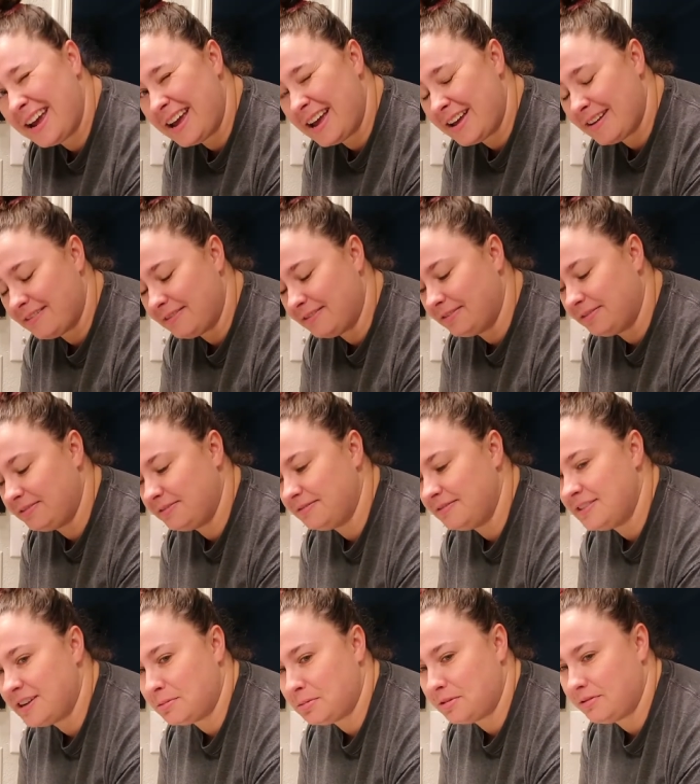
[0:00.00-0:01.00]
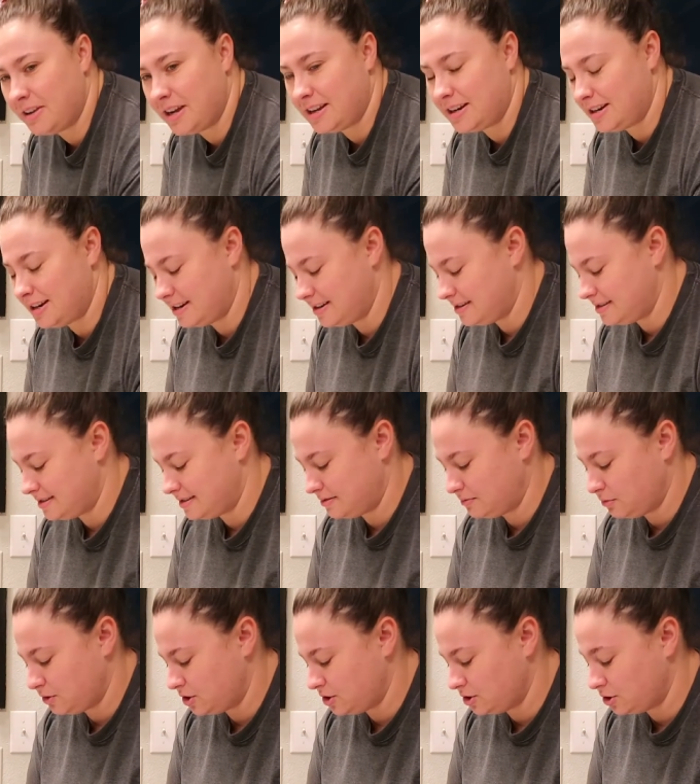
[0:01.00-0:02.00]
I have double vanities,
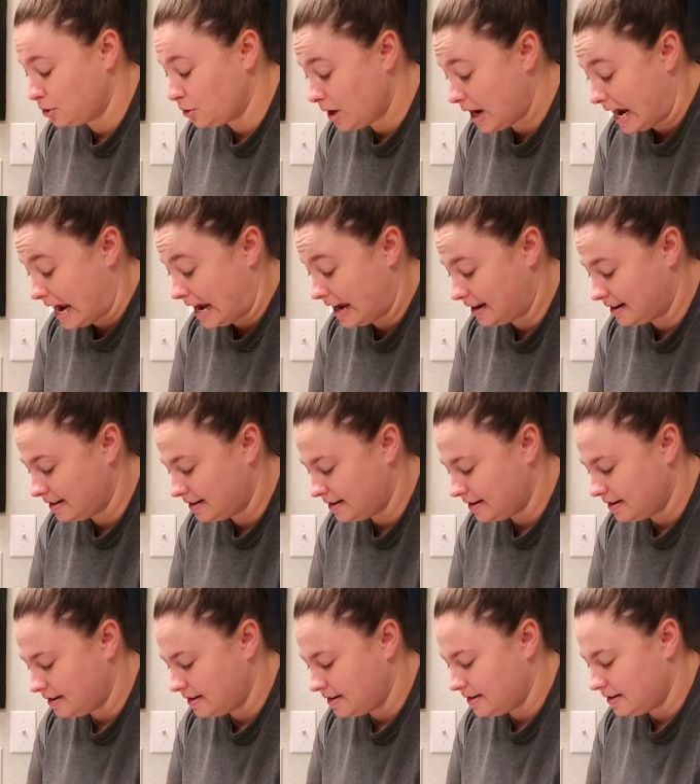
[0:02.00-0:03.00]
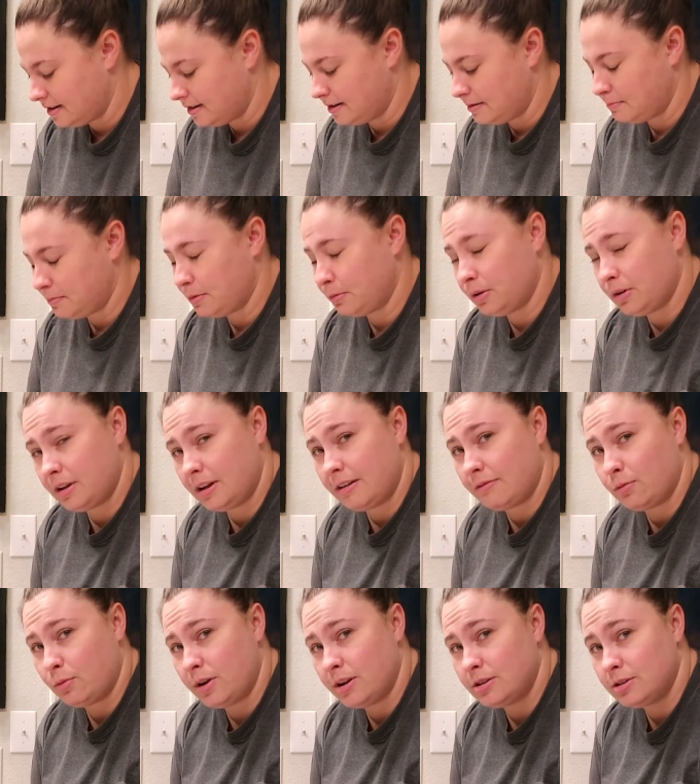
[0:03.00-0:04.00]
which is great, but we only
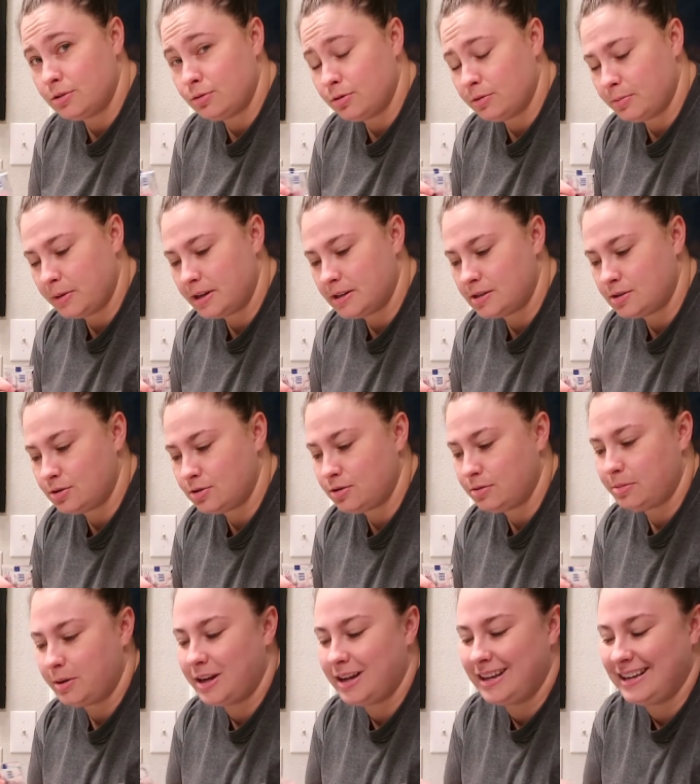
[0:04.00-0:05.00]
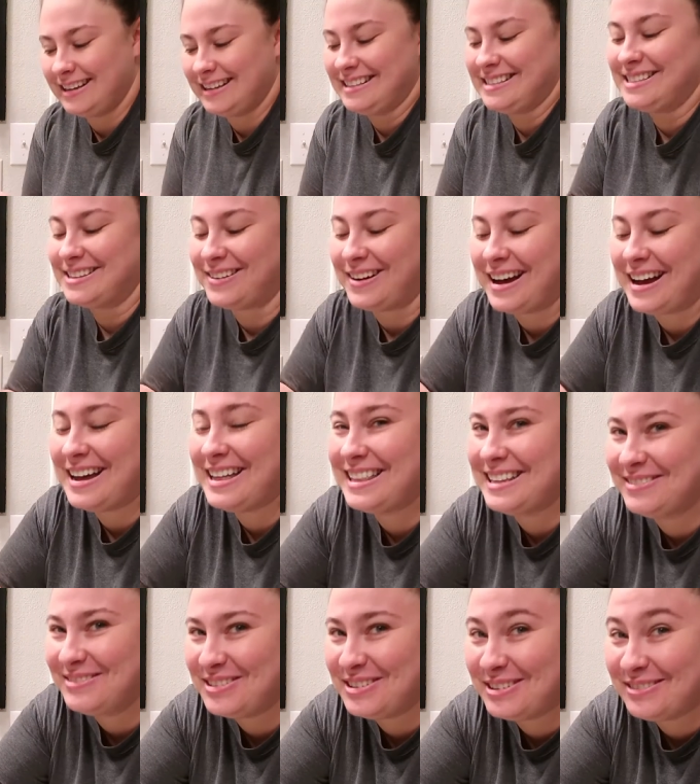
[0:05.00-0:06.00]
have one toothpaste tube, so I
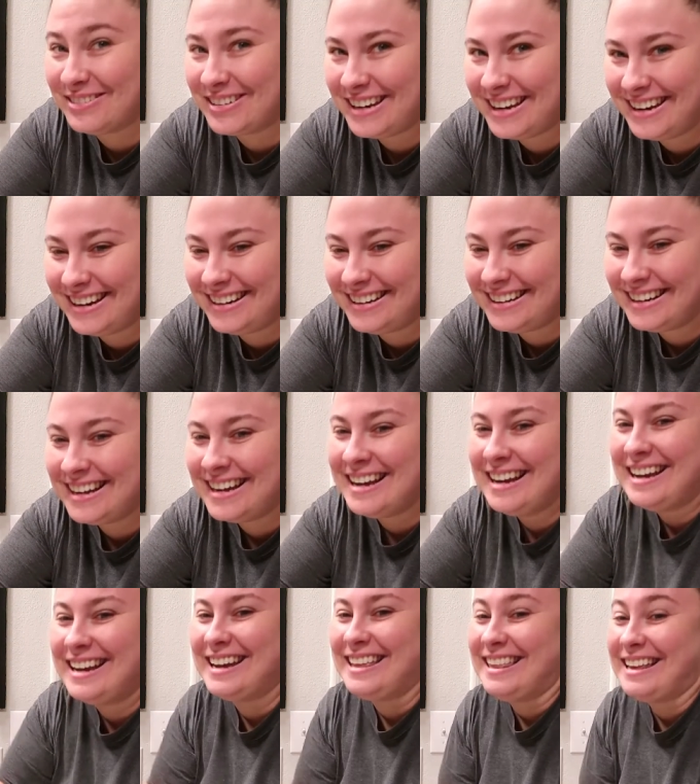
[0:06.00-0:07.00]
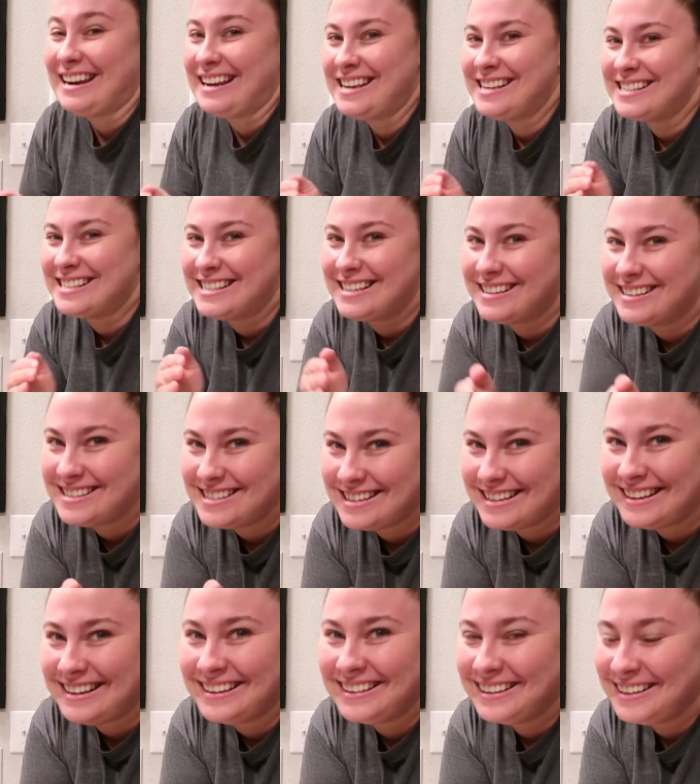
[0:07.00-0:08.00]
leave it over here, and then he steals
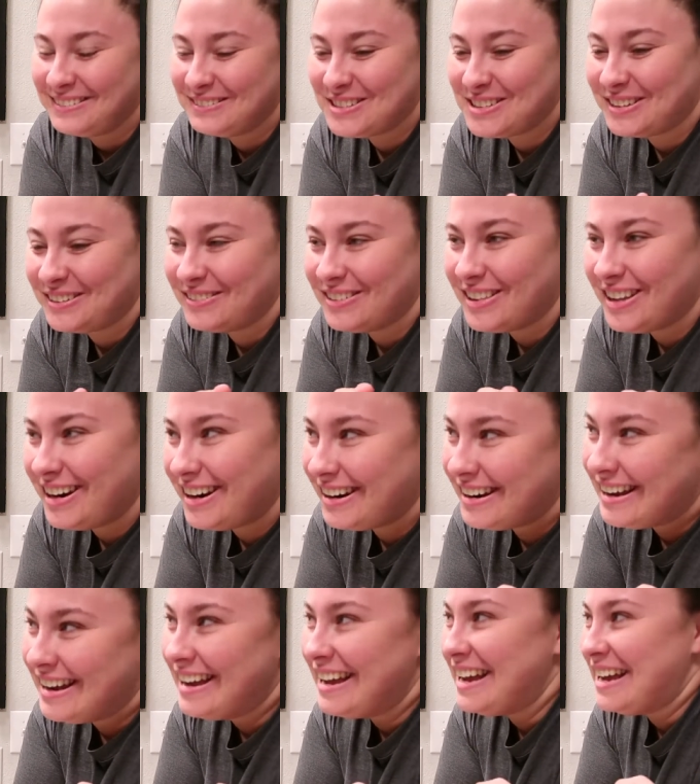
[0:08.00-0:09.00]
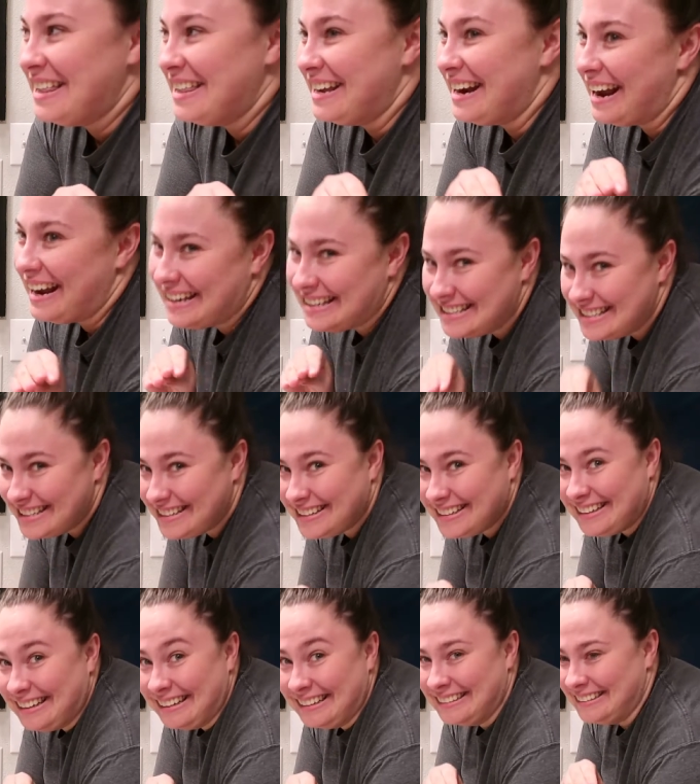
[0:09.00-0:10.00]
it and leaves it over there, and then I steal
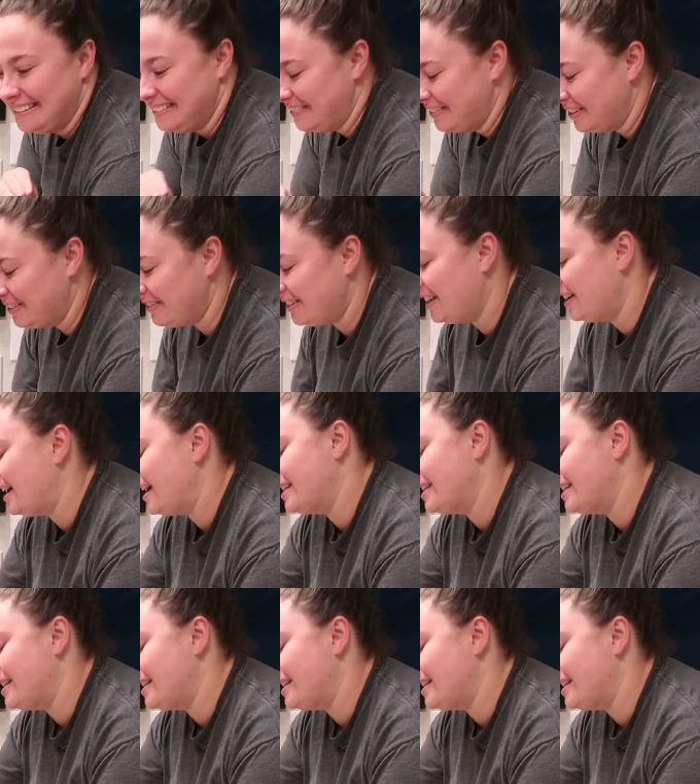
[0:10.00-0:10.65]
it and leave it over here.